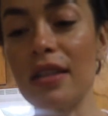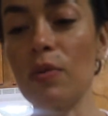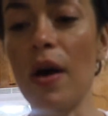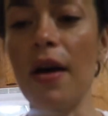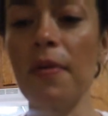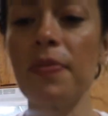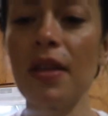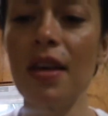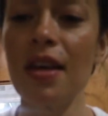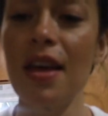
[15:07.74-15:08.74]
as well.
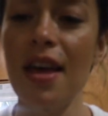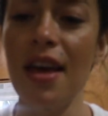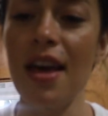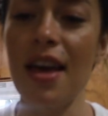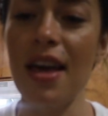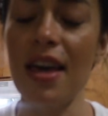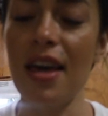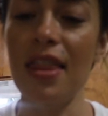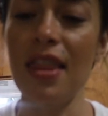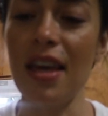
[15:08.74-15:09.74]

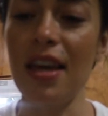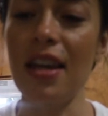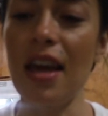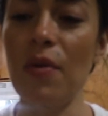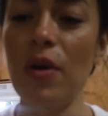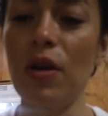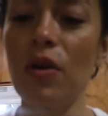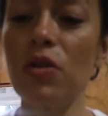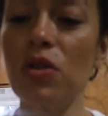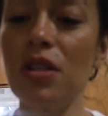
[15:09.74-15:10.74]
And then I went
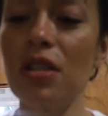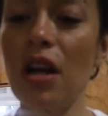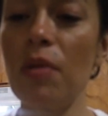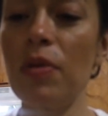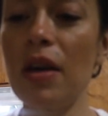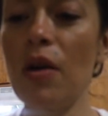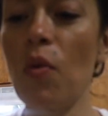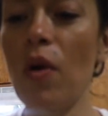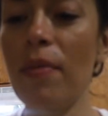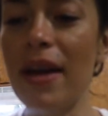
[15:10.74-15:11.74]
grocery shopping
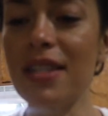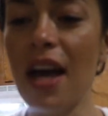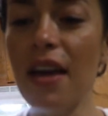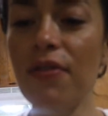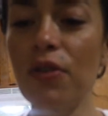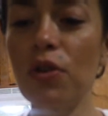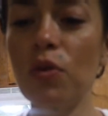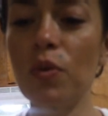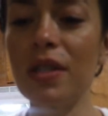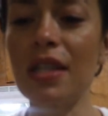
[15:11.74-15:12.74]
while my Thai food
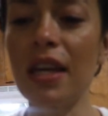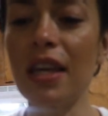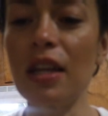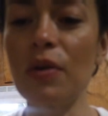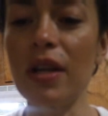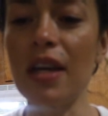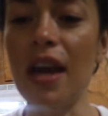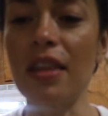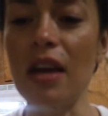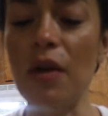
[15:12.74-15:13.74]
was getting ready
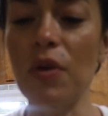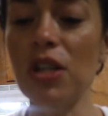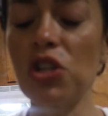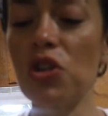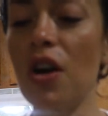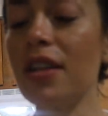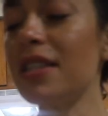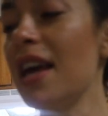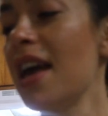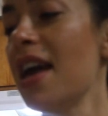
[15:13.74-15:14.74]
at that
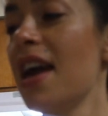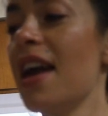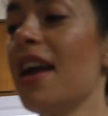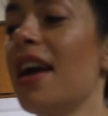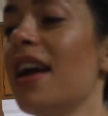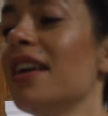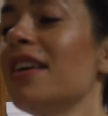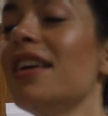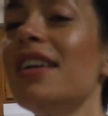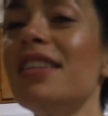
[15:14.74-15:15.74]
restaurant,
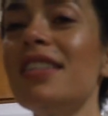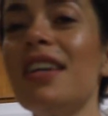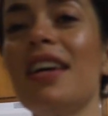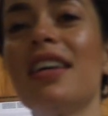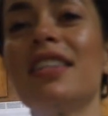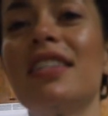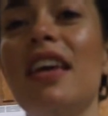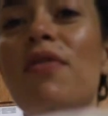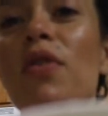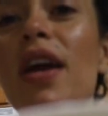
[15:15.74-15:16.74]
and
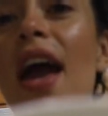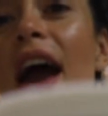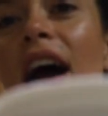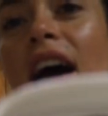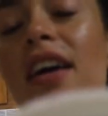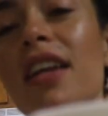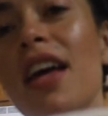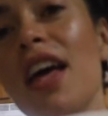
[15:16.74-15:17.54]
Safeway had